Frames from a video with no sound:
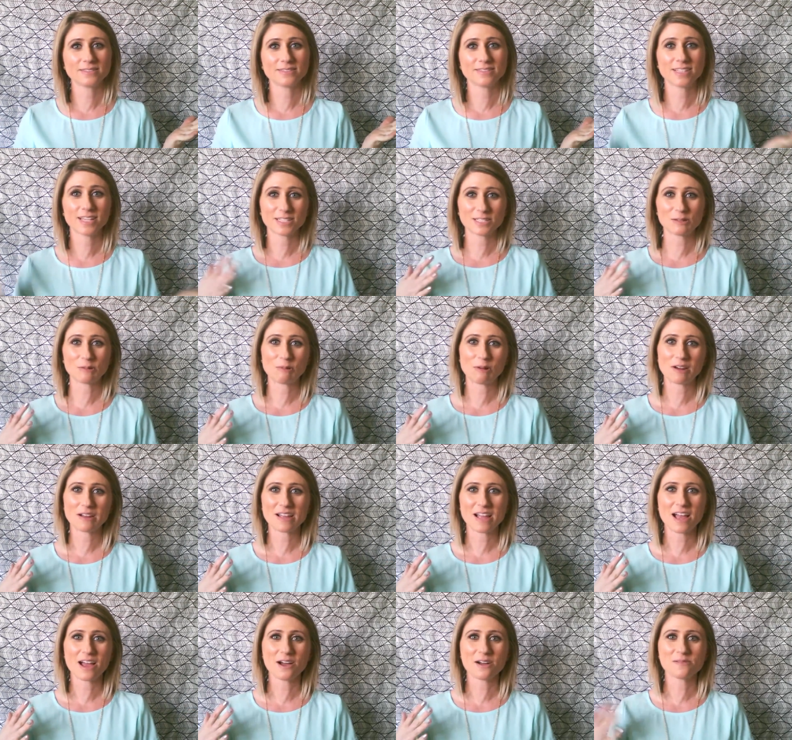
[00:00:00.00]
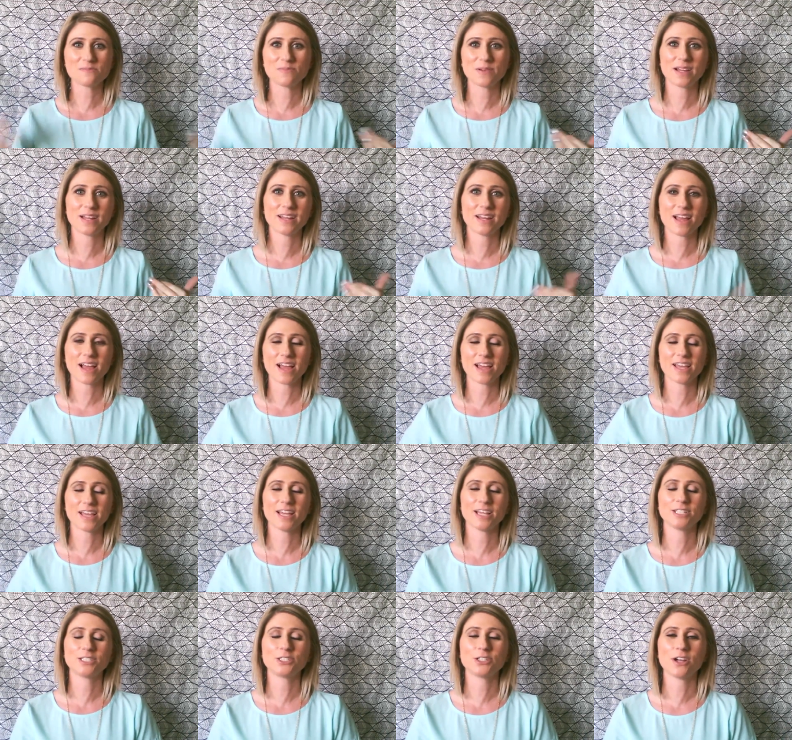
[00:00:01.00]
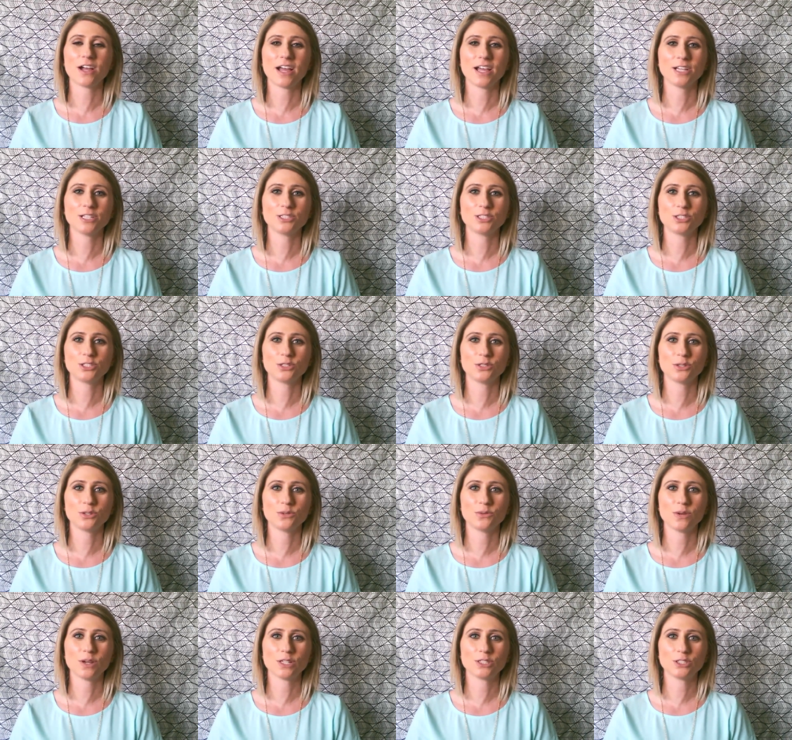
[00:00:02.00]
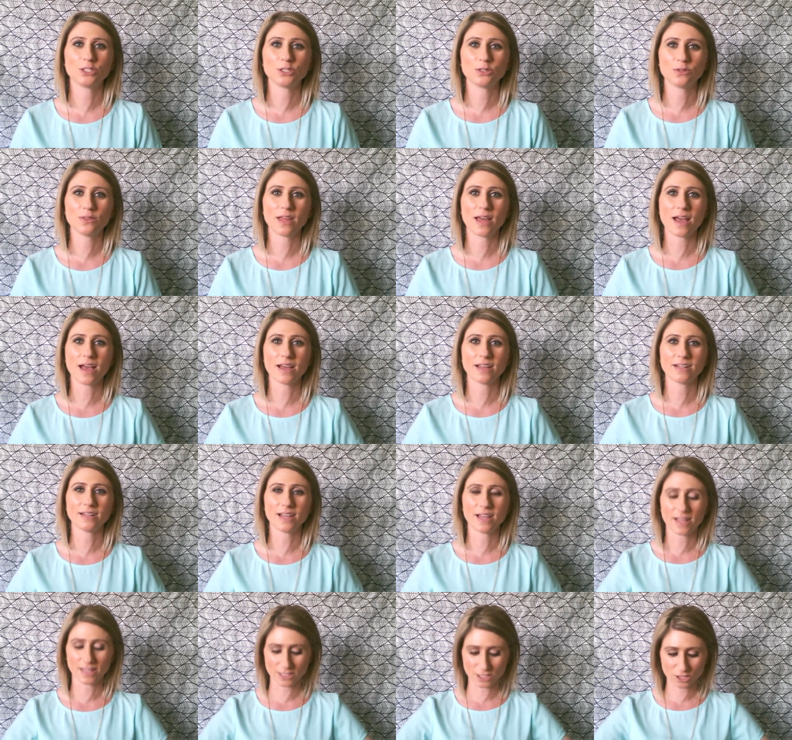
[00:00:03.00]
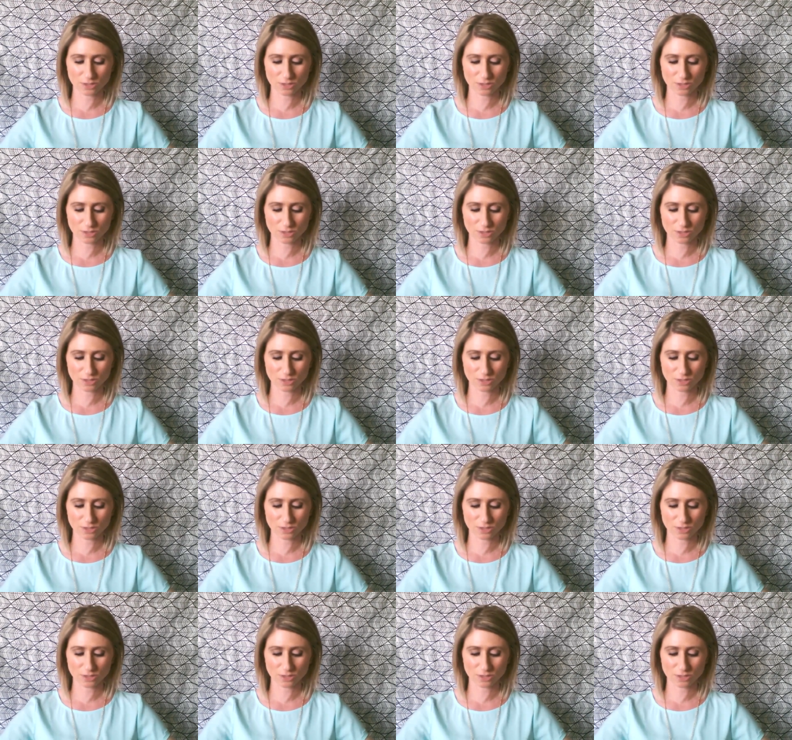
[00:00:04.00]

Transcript: doesn't work out, but I try to do that uh,